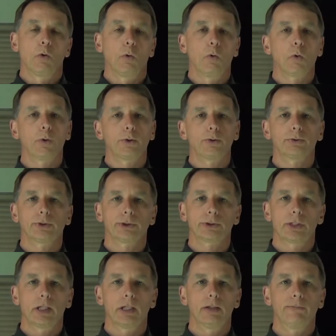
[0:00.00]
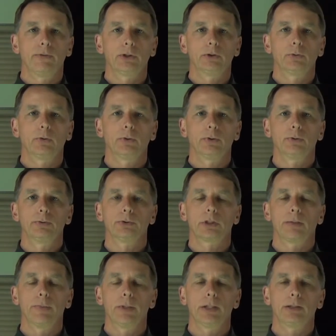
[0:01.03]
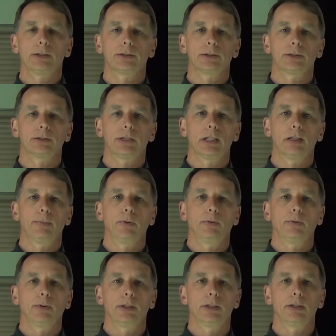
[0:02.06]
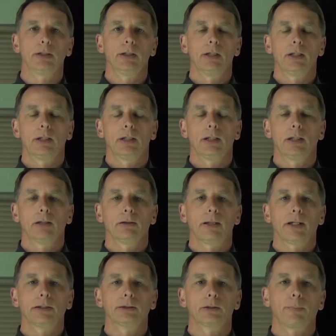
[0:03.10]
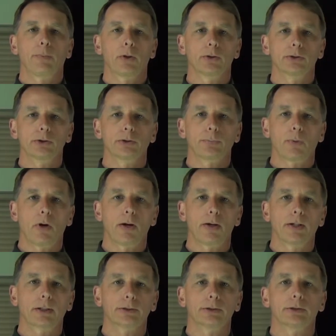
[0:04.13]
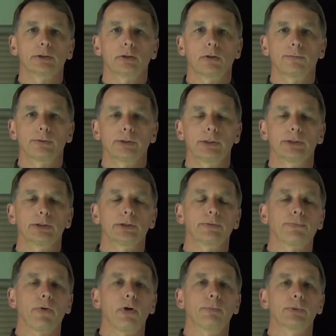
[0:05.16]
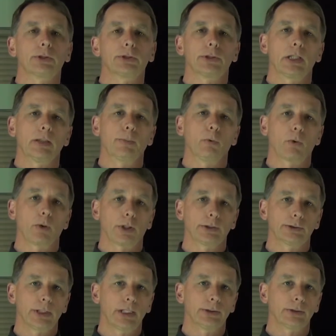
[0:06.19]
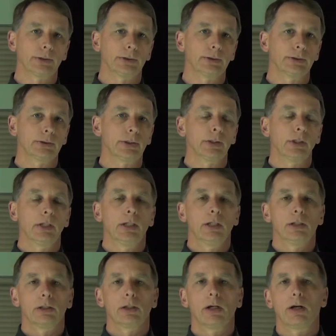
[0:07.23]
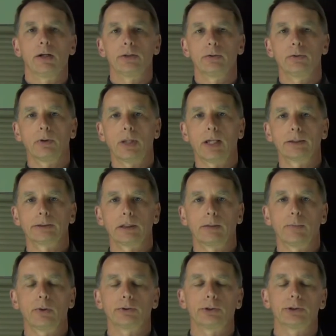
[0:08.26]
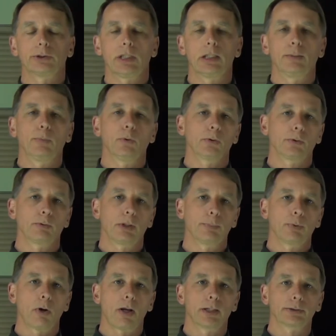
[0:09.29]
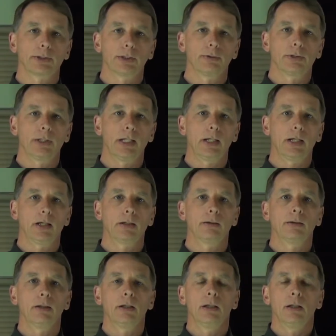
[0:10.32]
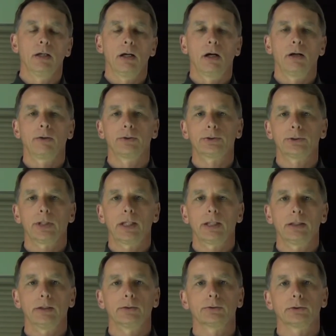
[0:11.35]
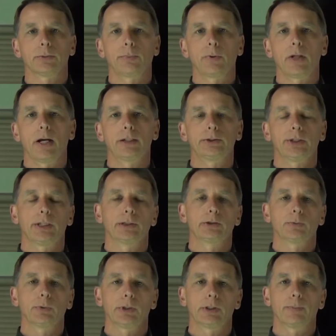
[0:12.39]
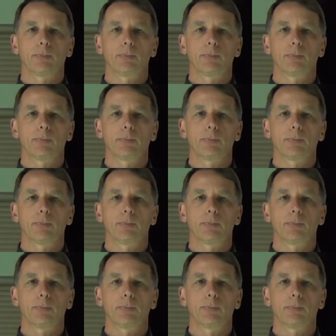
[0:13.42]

or you're just an individual who's committed to sustainability and likes to purchase products and services from sustainable organizations, utilizing the most sustainable or green products that you can. Understanding your supply chain is really